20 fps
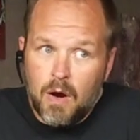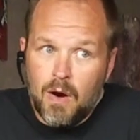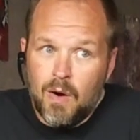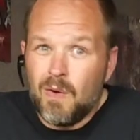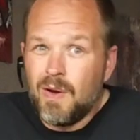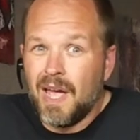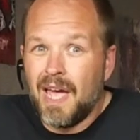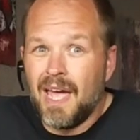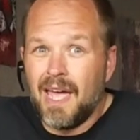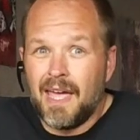
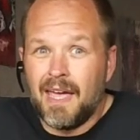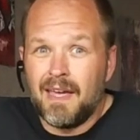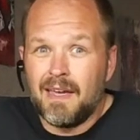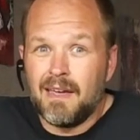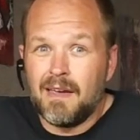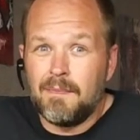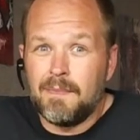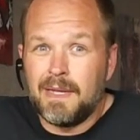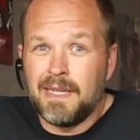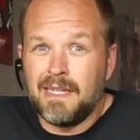Okay,
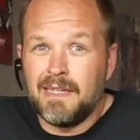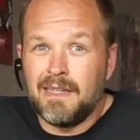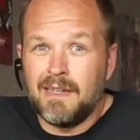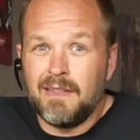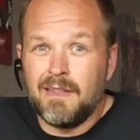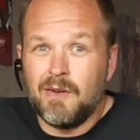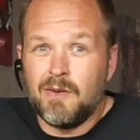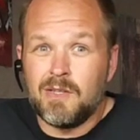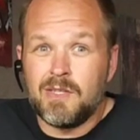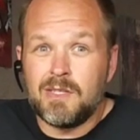I mean,
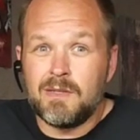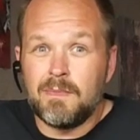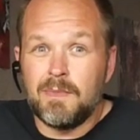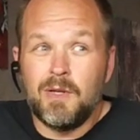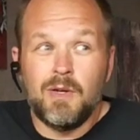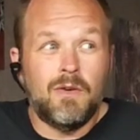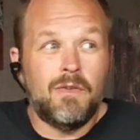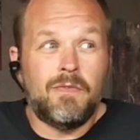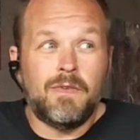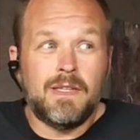there's some
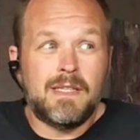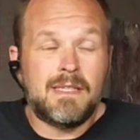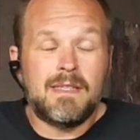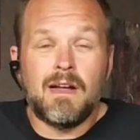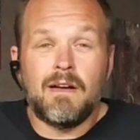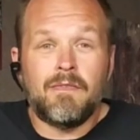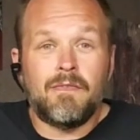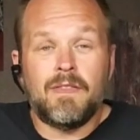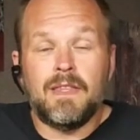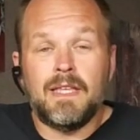goofy
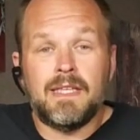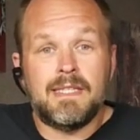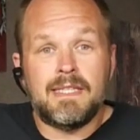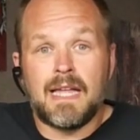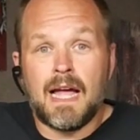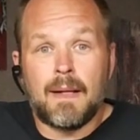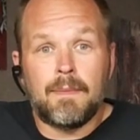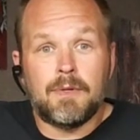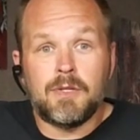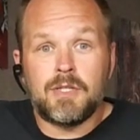stuff in the
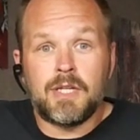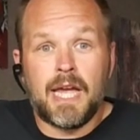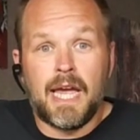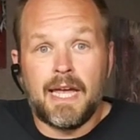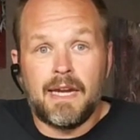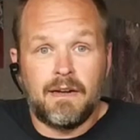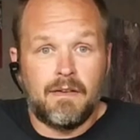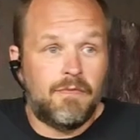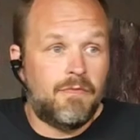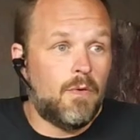established
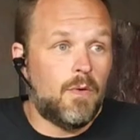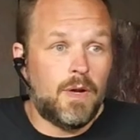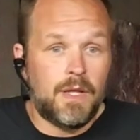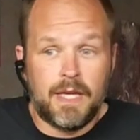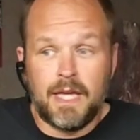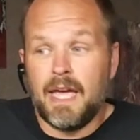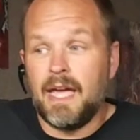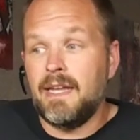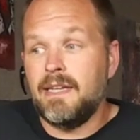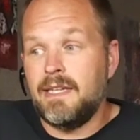canon of
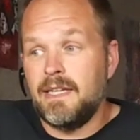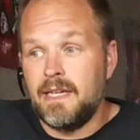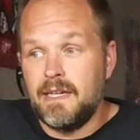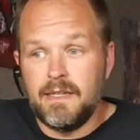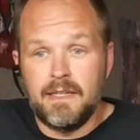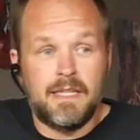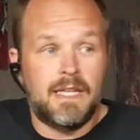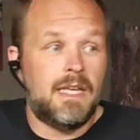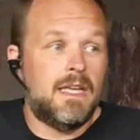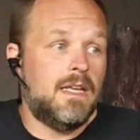40K,
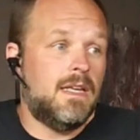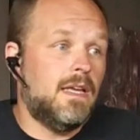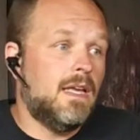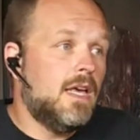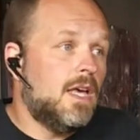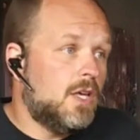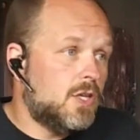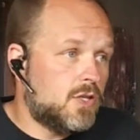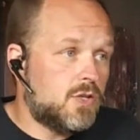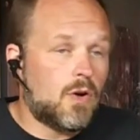D&D,
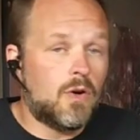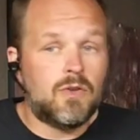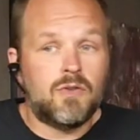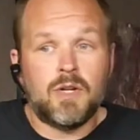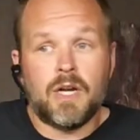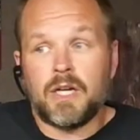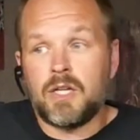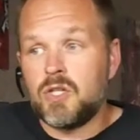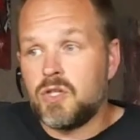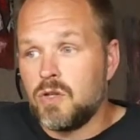Star
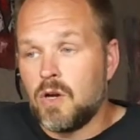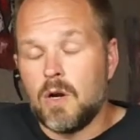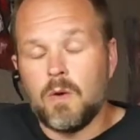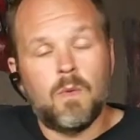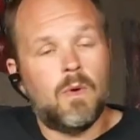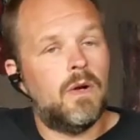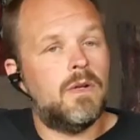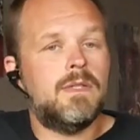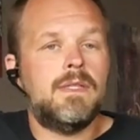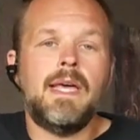Trek, Star
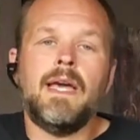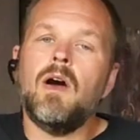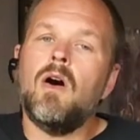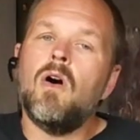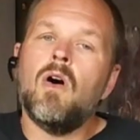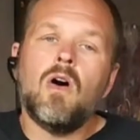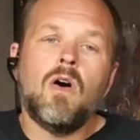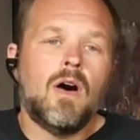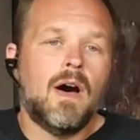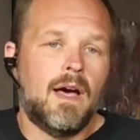Wars. They
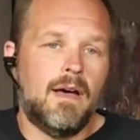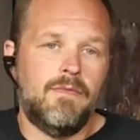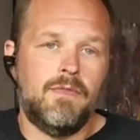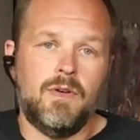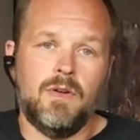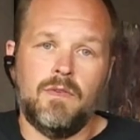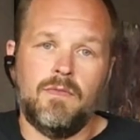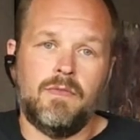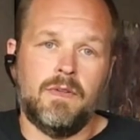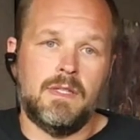all have
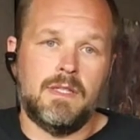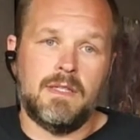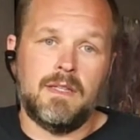goofy